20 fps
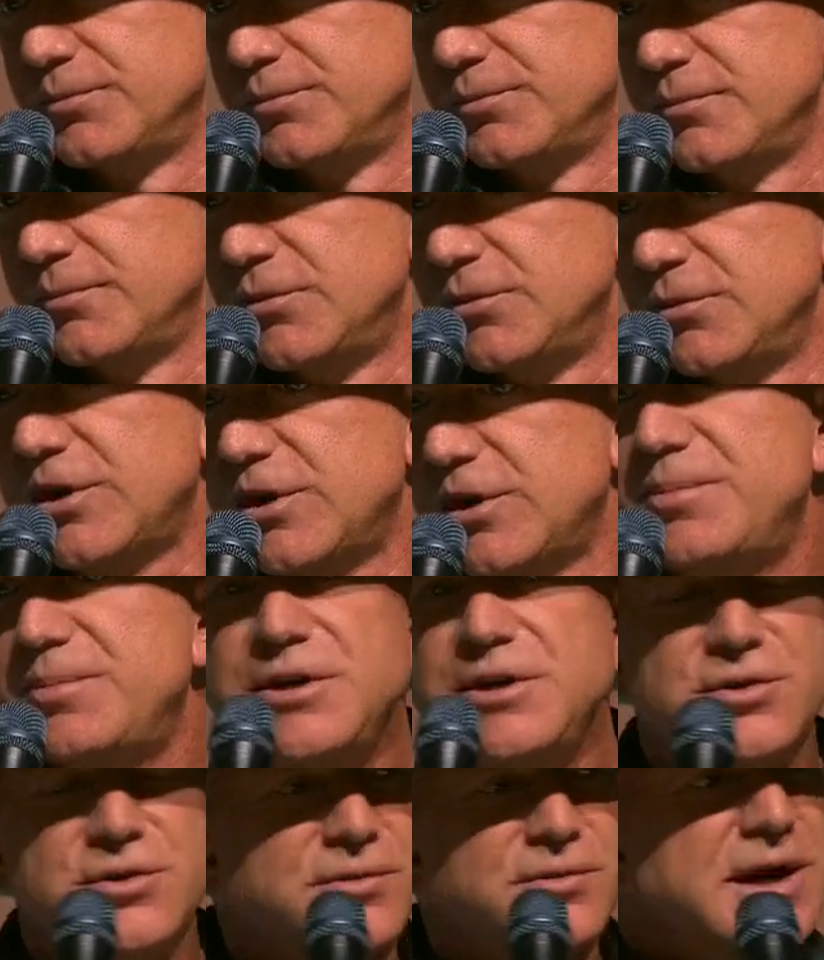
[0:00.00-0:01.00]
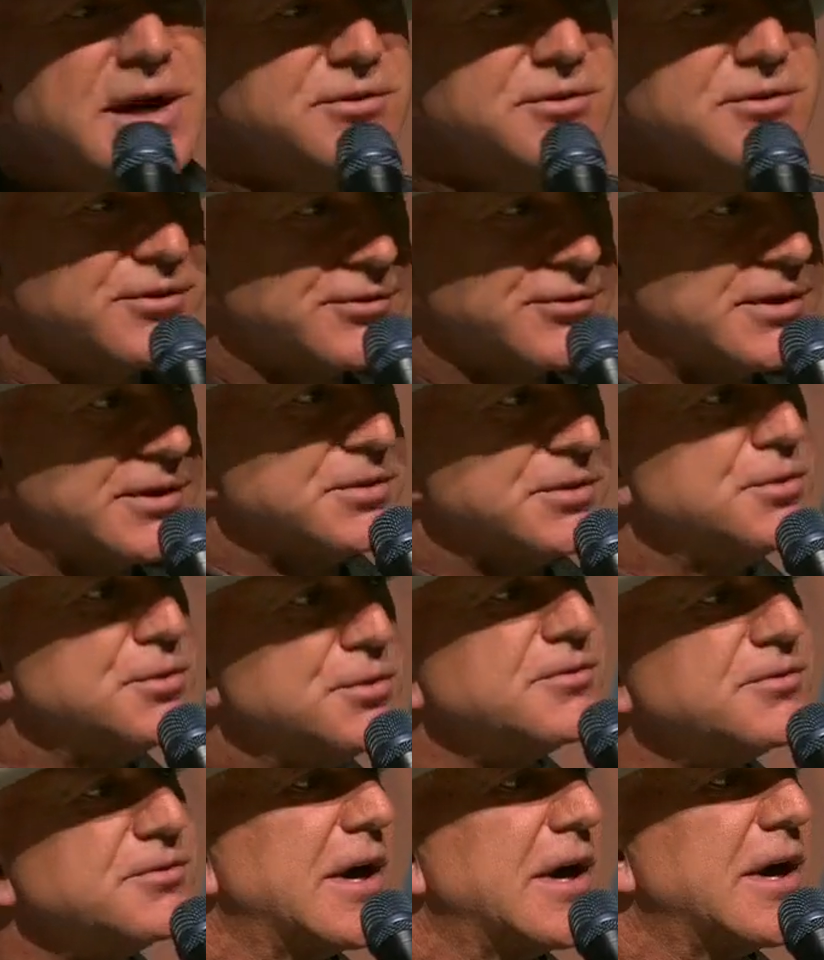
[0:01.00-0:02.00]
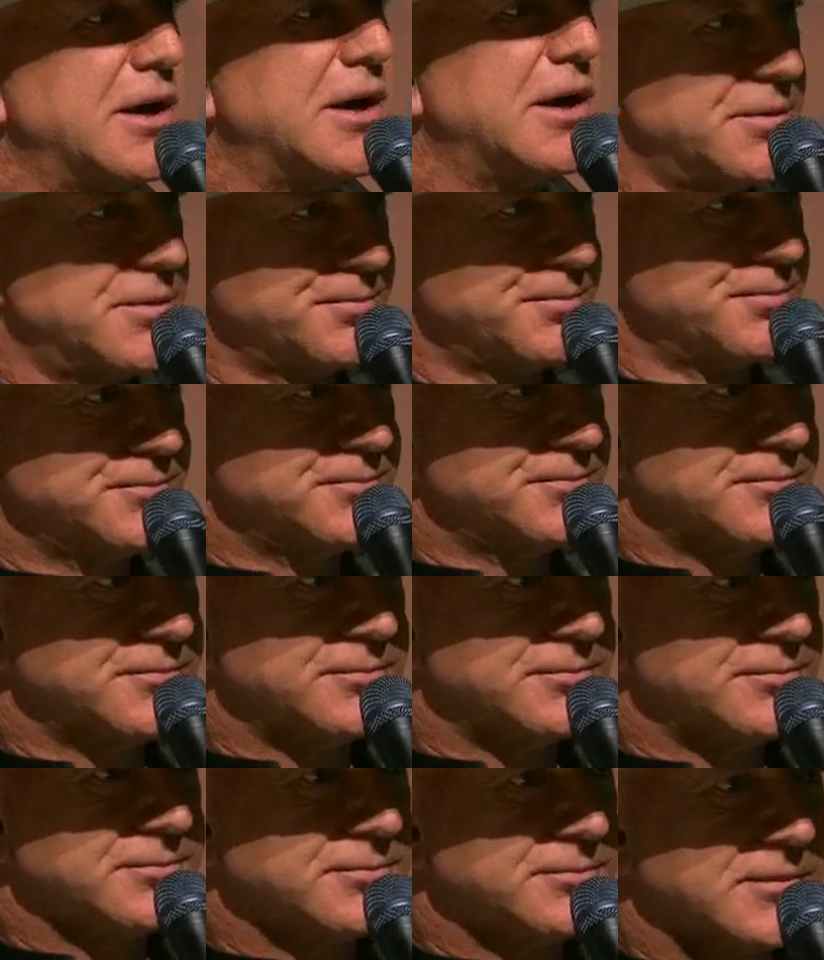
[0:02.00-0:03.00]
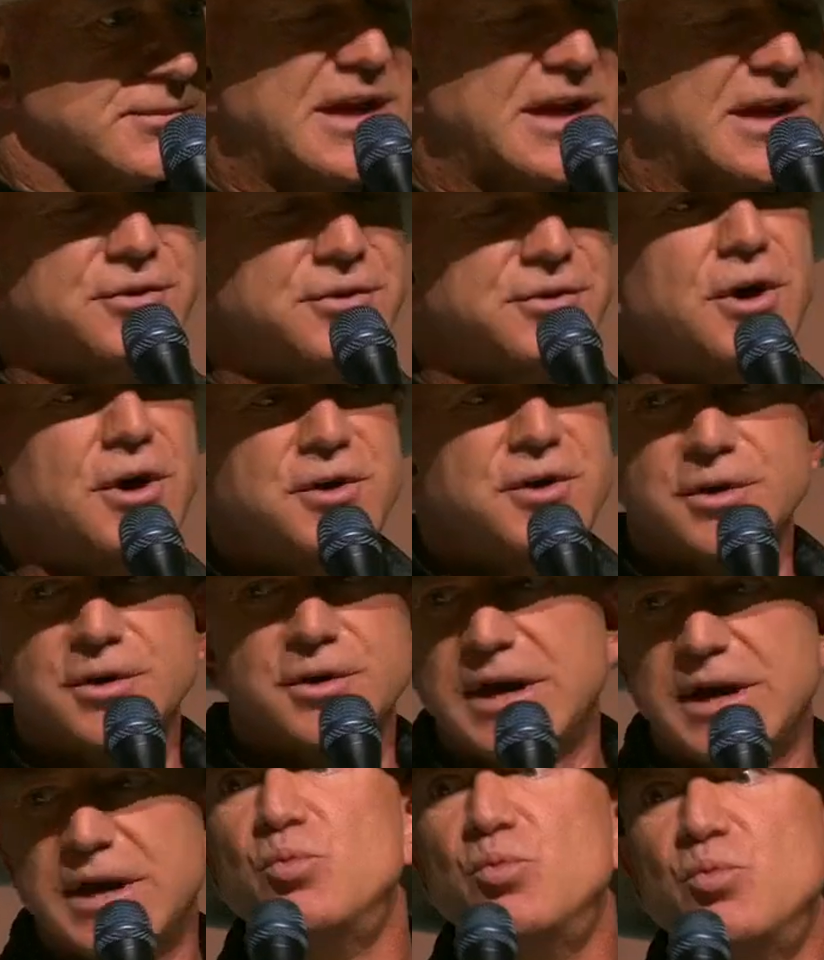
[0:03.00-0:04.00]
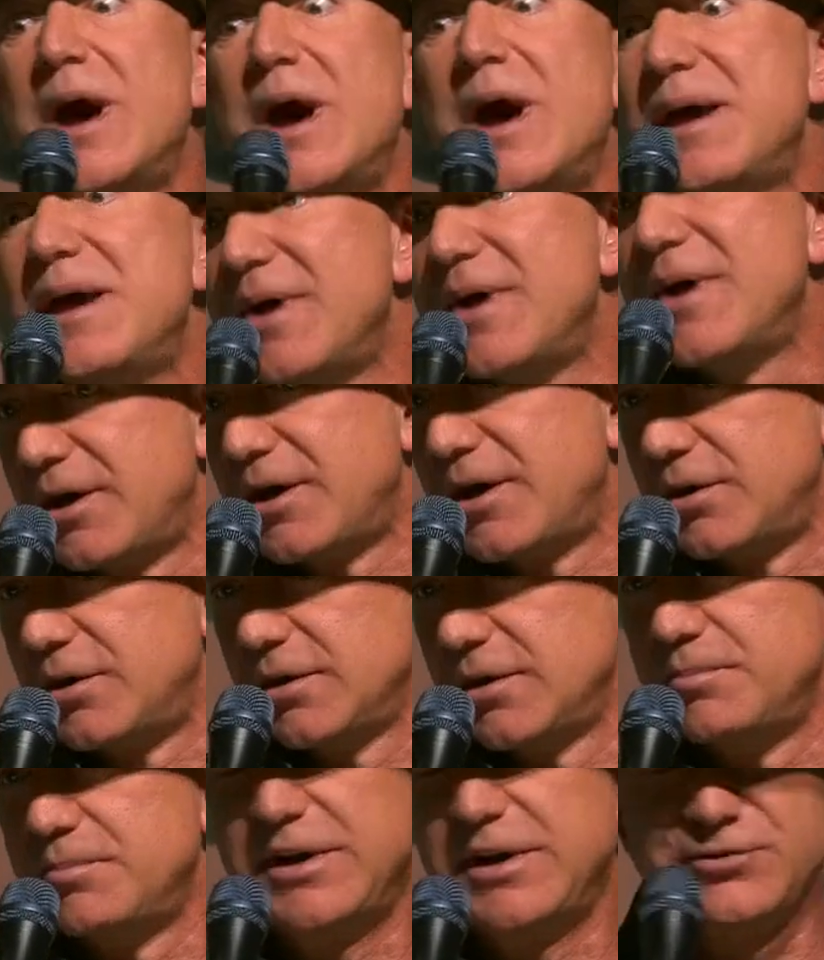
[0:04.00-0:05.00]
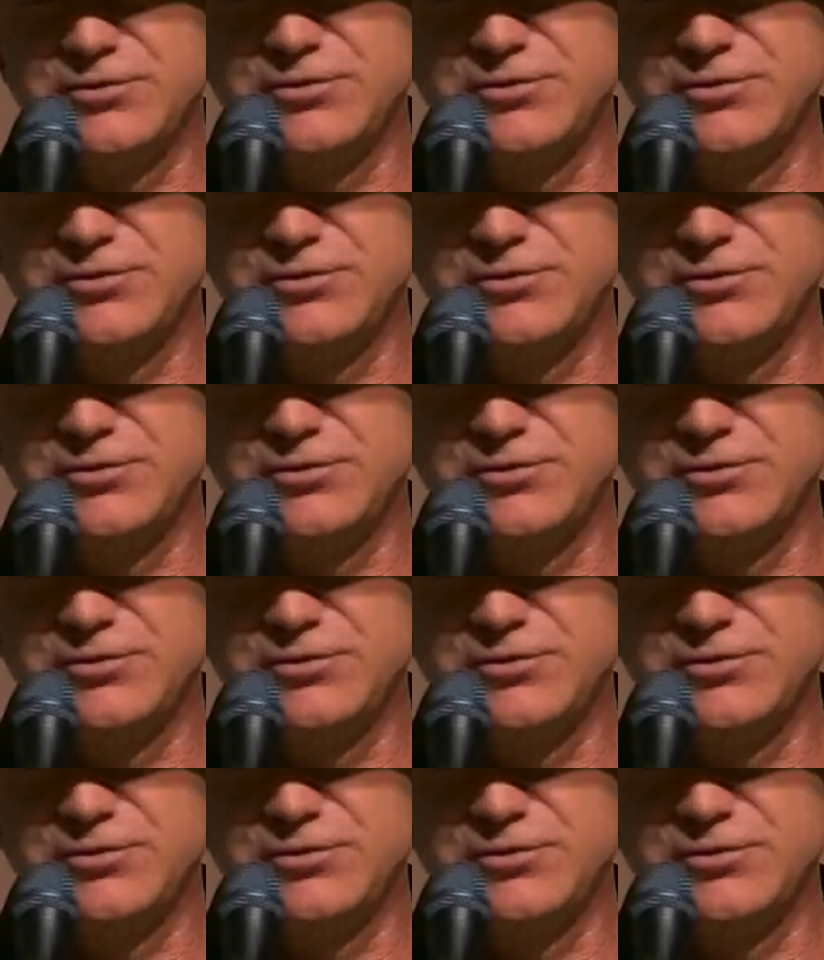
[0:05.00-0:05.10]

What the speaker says: Try being courageous and a unifier. That's harder and way better and makes the